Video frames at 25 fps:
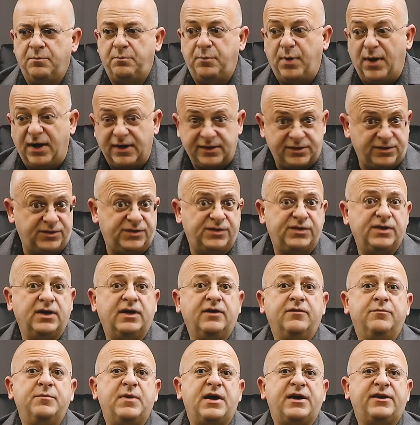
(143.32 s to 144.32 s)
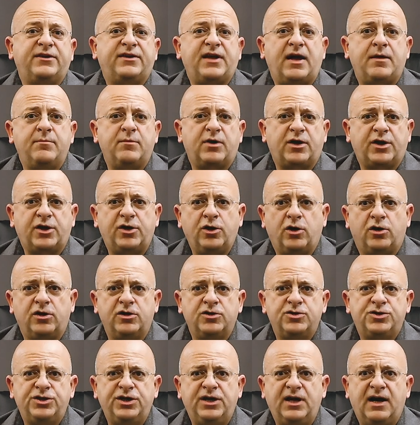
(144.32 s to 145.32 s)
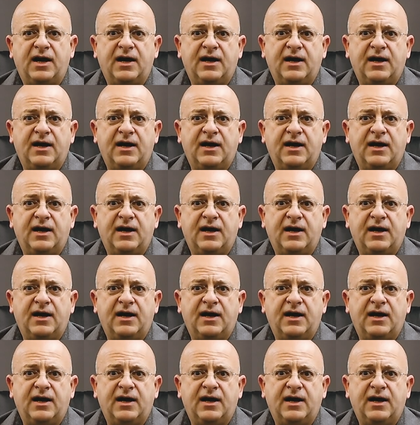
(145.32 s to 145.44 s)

Parts of maritime archaeology